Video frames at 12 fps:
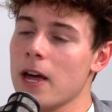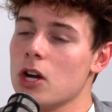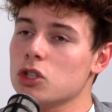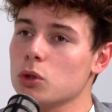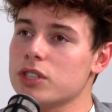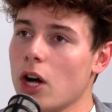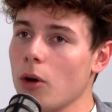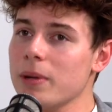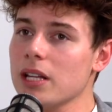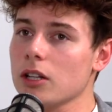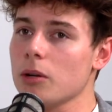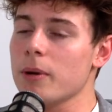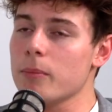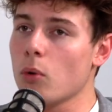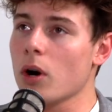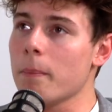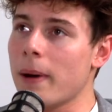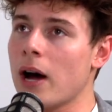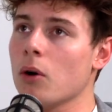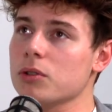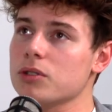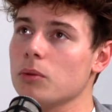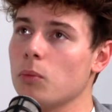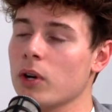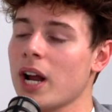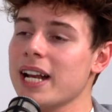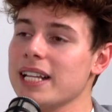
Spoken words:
So tell me a little bit more about what I